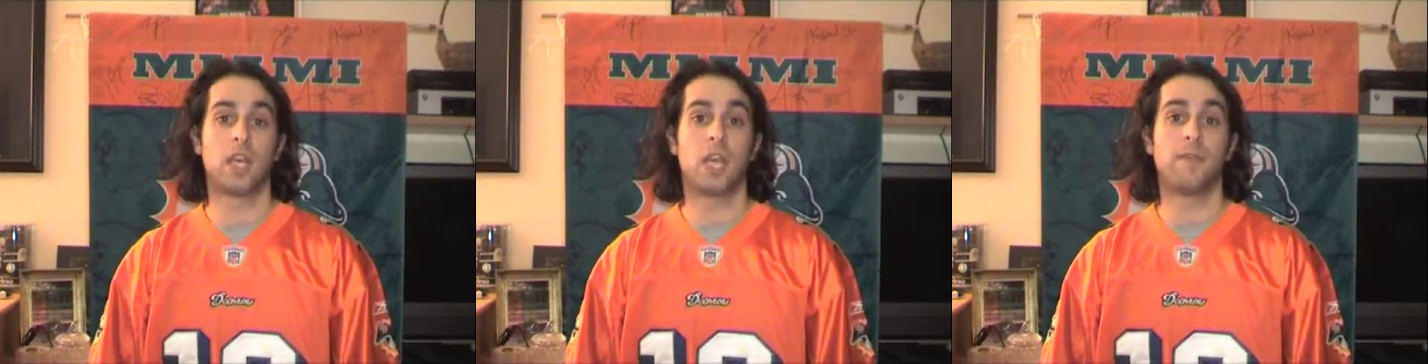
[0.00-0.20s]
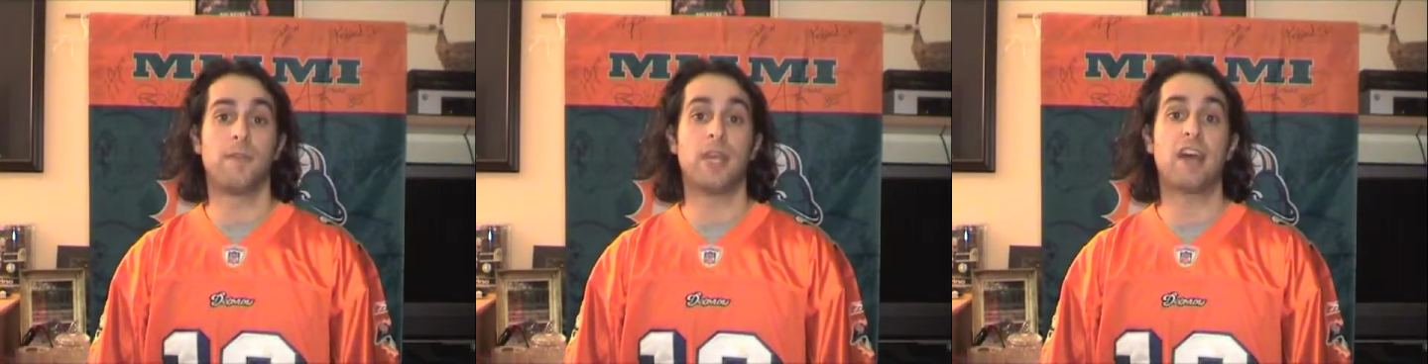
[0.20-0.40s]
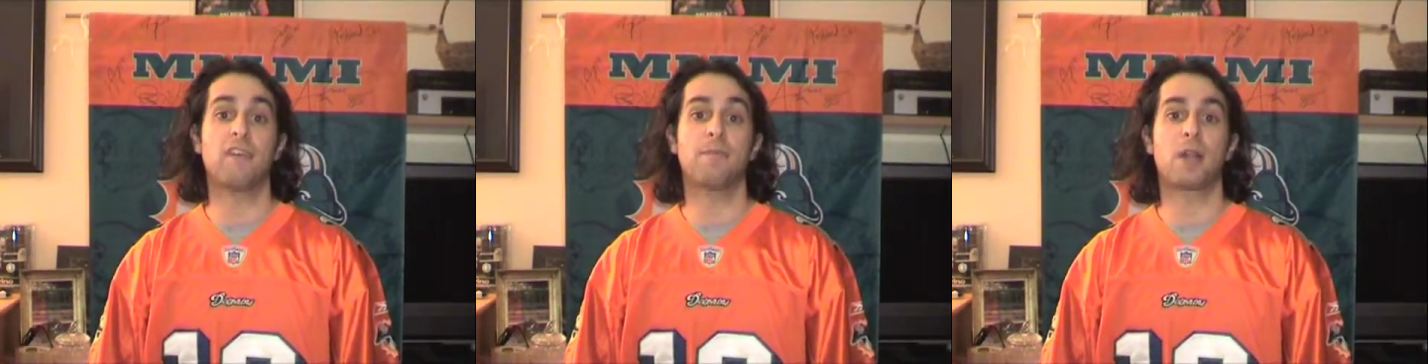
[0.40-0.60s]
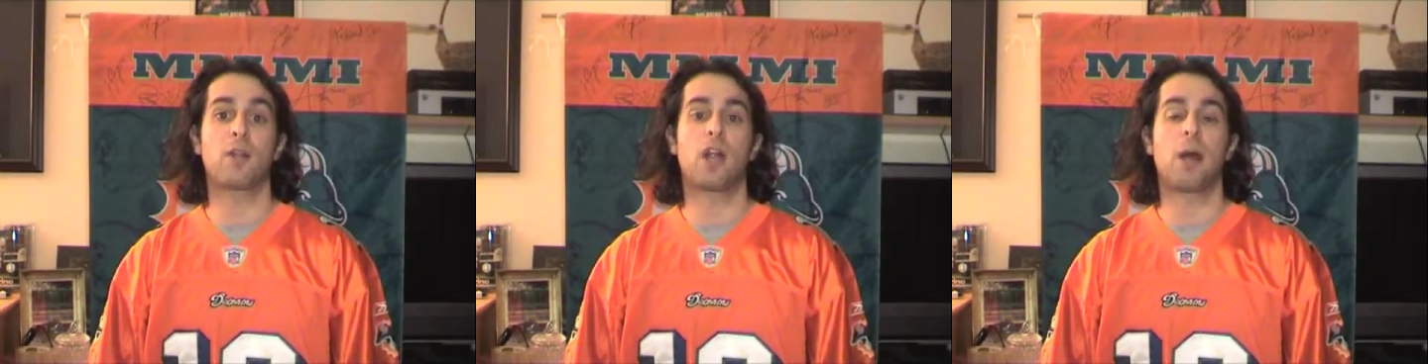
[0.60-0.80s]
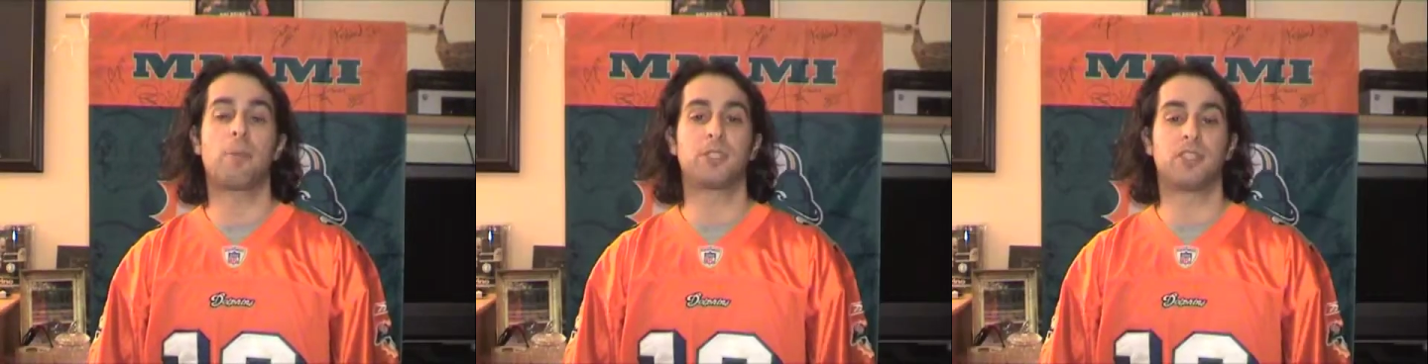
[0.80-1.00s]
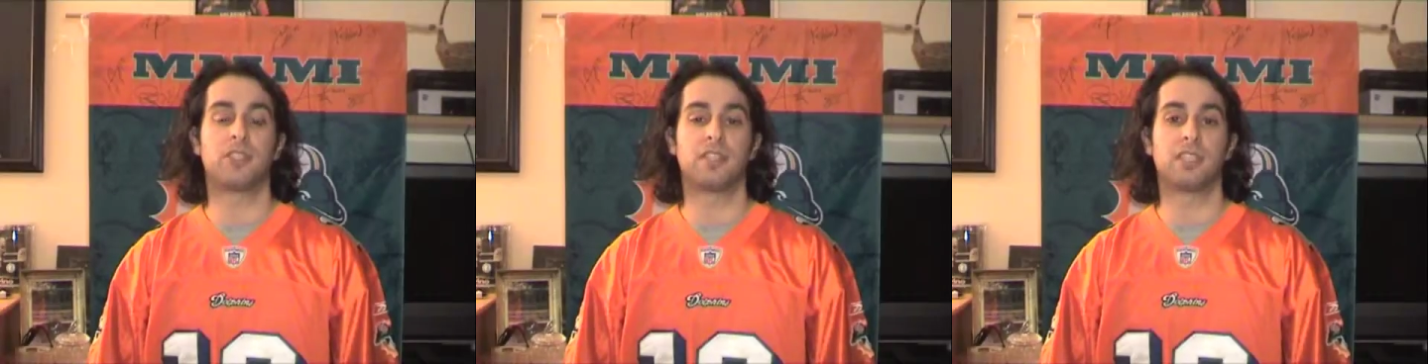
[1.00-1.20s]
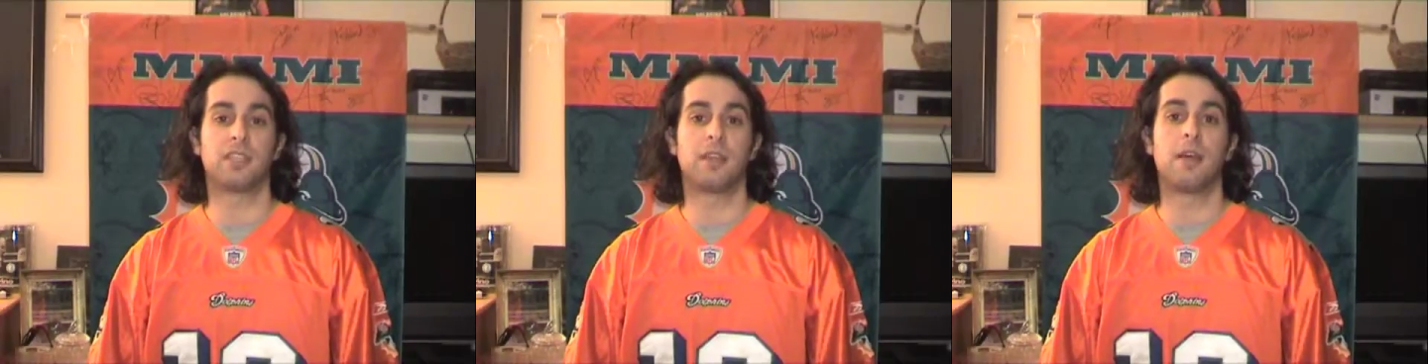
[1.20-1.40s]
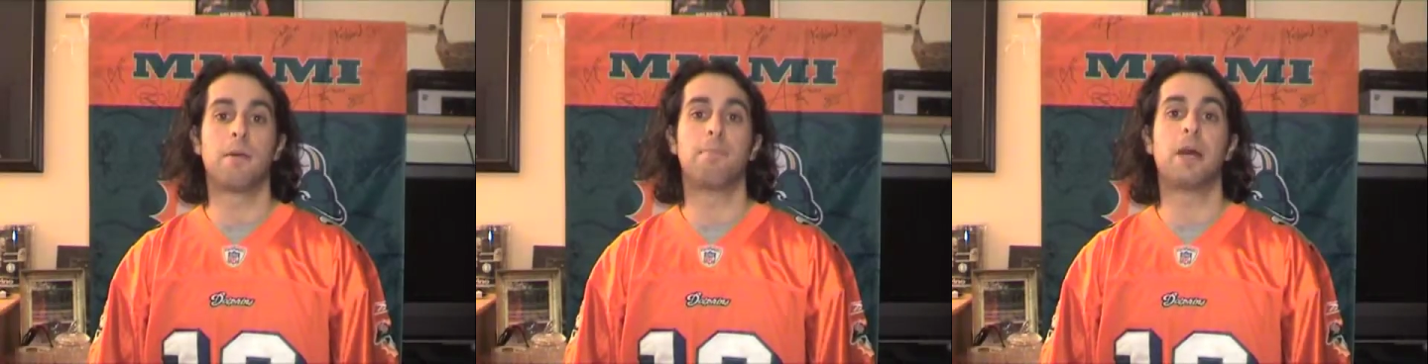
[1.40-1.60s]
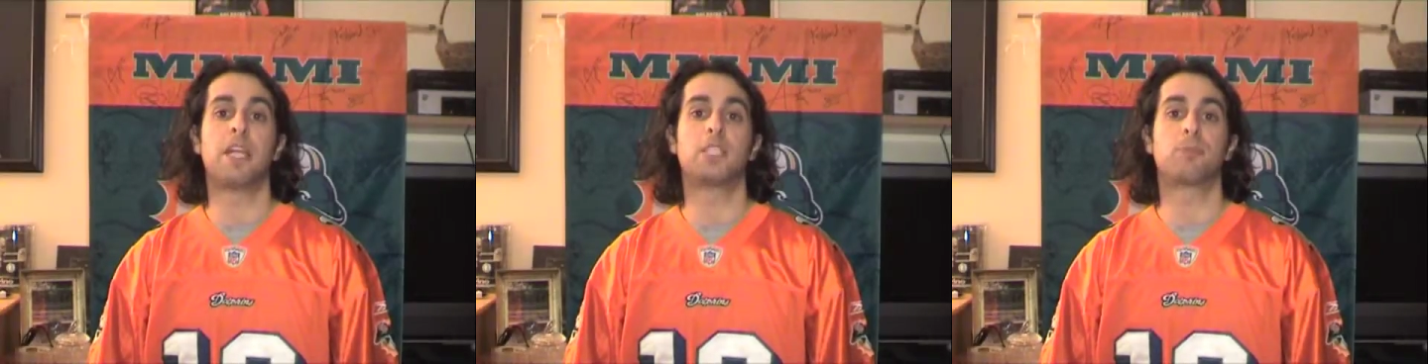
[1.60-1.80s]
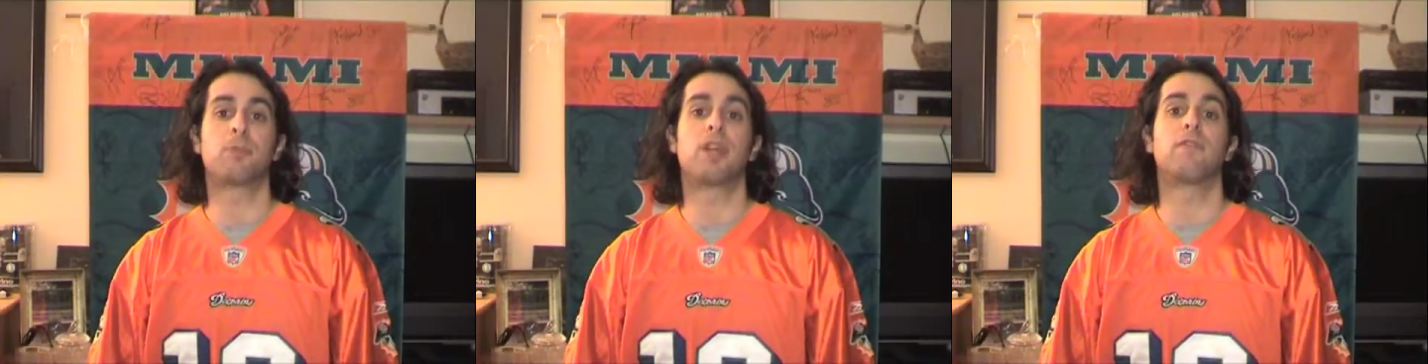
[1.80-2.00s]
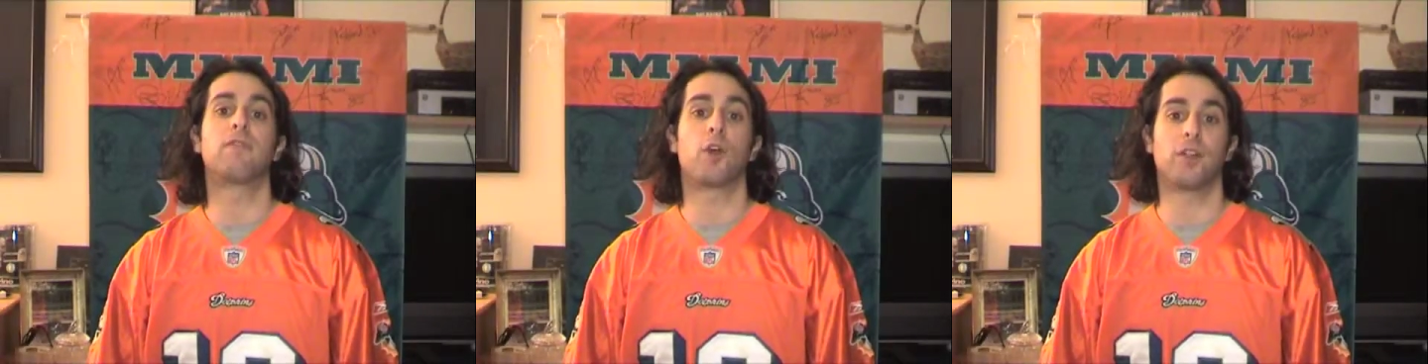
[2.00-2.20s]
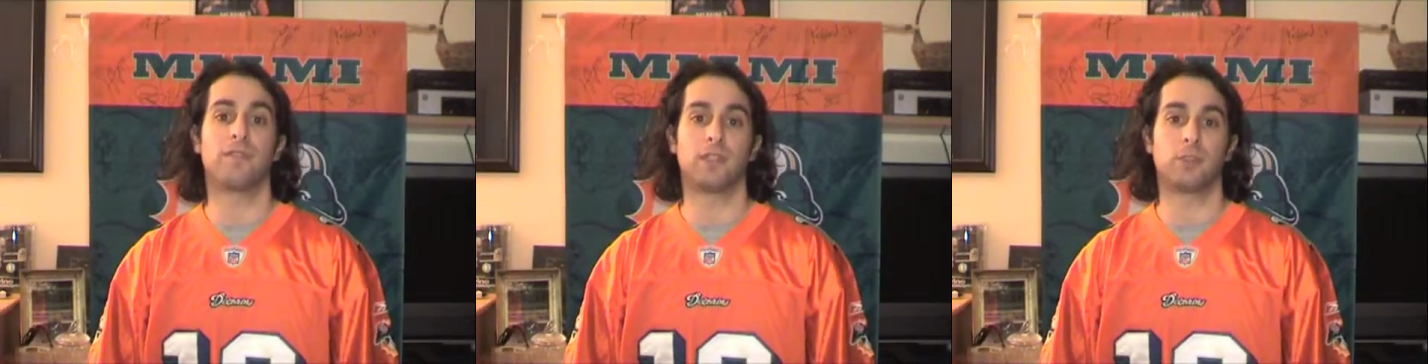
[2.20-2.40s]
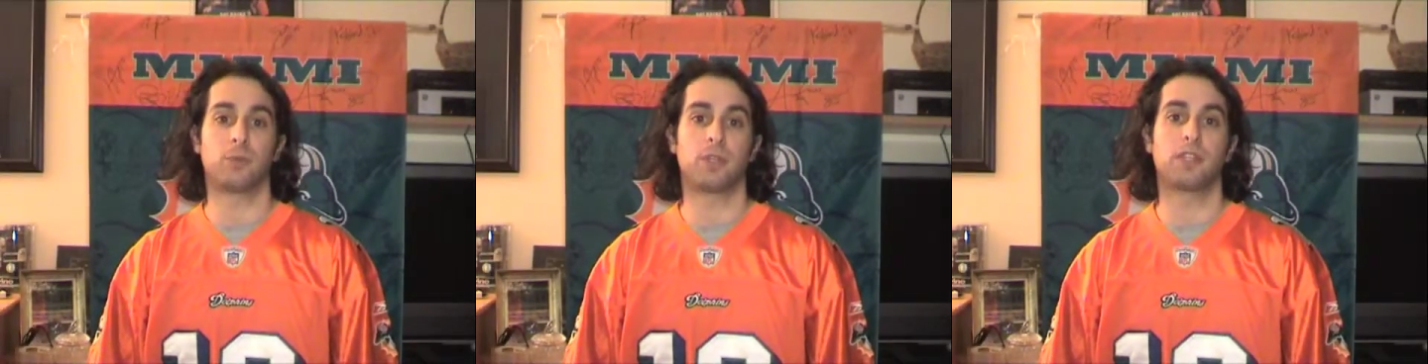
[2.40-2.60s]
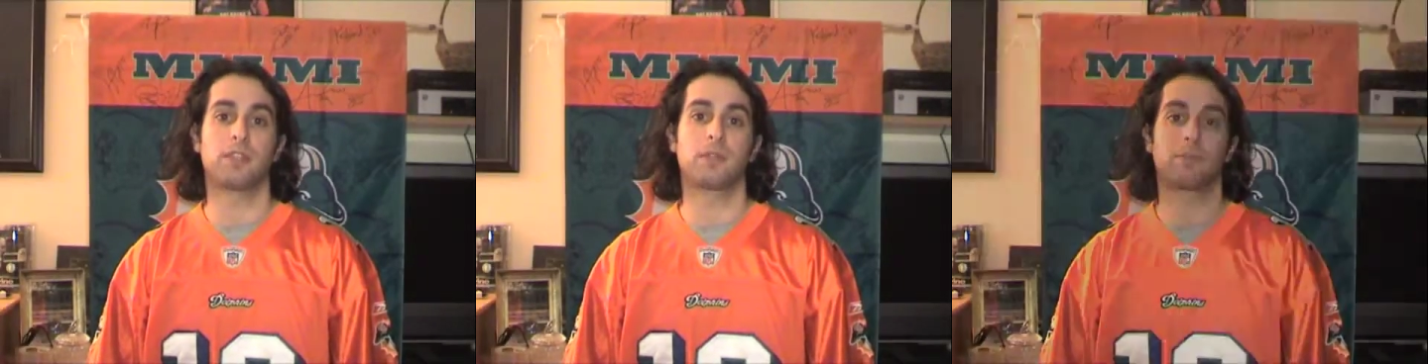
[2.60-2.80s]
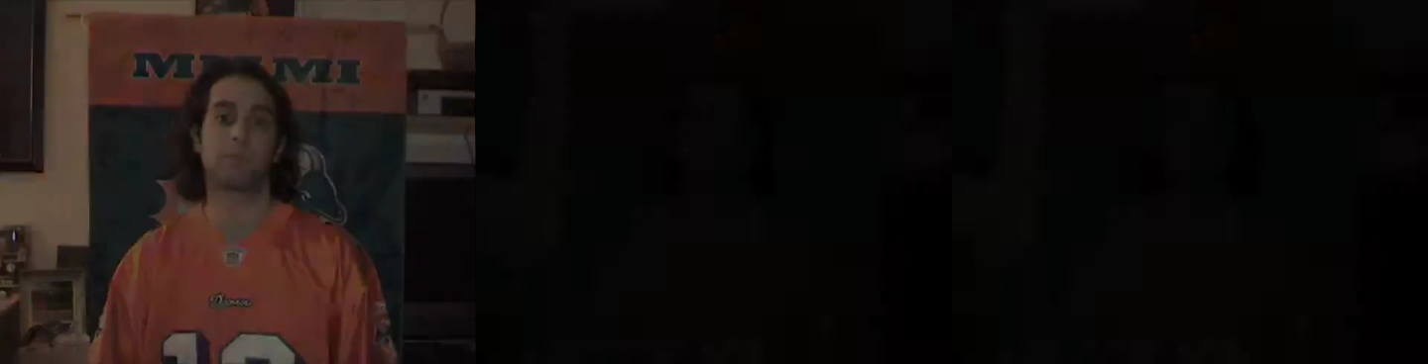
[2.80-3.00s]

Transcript: If you have better options, bench Brett Favre this week.